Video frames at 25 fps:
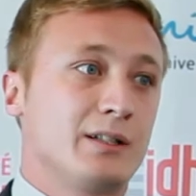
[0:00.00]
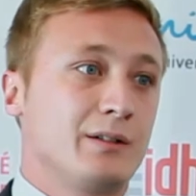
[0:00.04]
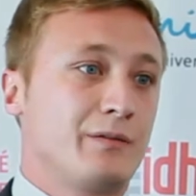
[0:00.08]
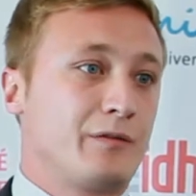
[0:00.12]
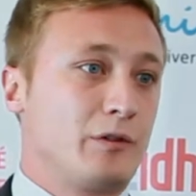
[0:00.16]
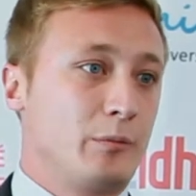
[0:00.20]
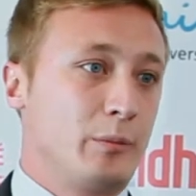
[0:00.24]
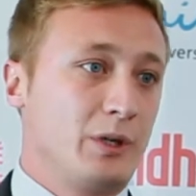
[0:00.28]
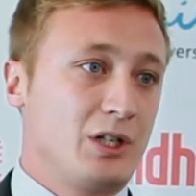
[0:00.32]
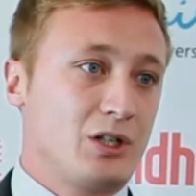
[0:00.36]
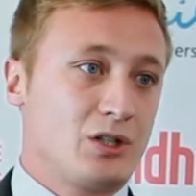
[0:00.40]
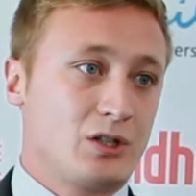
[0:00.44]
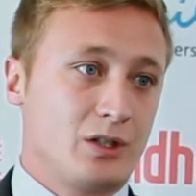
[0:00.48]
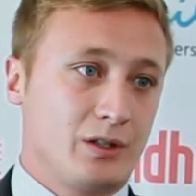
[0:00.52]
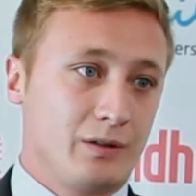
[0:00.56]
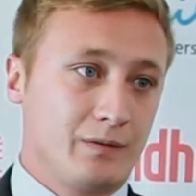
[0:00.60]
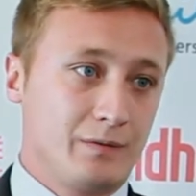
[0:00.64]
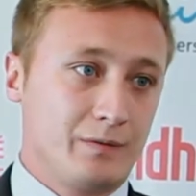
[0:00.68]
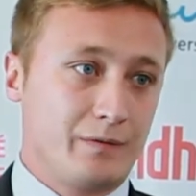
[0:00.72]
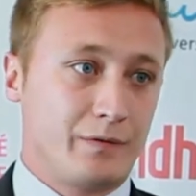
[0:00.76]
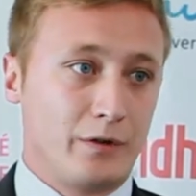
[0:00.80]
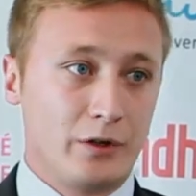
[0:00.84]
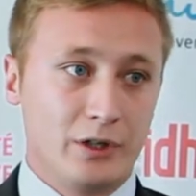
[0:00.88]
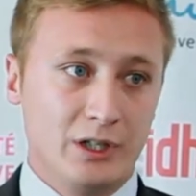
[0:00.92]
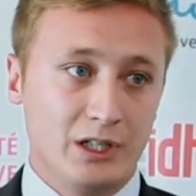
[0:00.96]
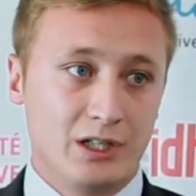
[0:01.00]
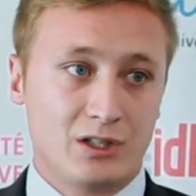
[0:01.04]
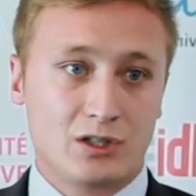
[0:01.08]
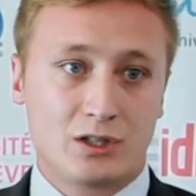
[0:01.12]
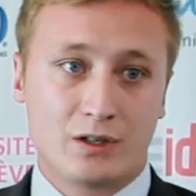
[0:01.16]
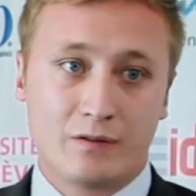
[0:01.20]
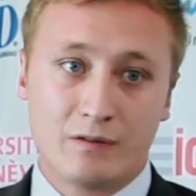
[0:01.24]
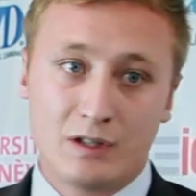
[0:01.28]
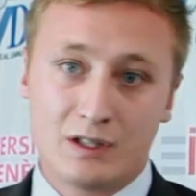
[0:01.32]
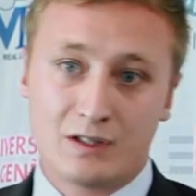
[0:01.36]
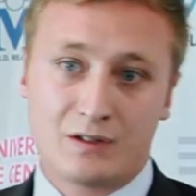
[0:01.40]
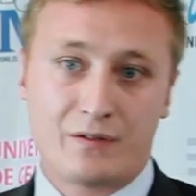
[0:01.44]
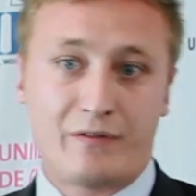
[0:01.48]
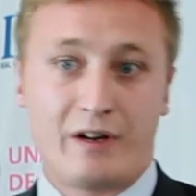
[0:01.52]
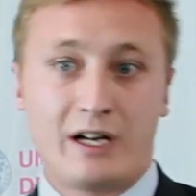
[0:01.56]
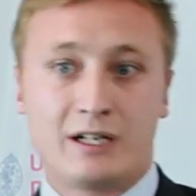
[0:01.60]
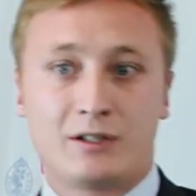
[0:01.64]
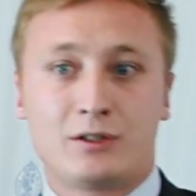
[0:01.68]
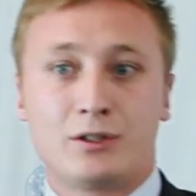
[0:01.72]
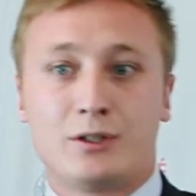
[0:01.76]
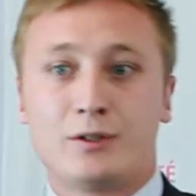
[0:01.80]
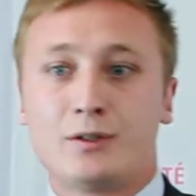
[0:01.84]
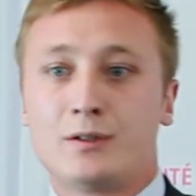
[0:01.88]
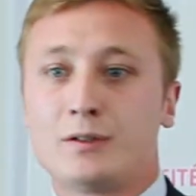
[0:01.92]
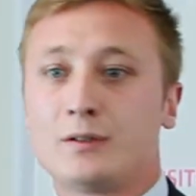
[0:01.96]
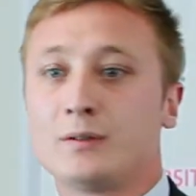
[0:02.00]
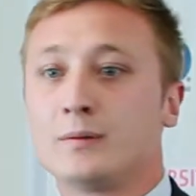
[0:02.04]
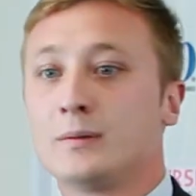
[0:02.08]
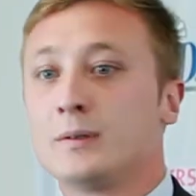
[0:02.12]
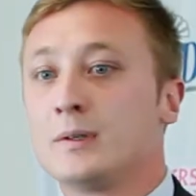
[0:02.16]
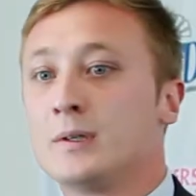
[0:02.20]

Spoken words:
information for each of these factors.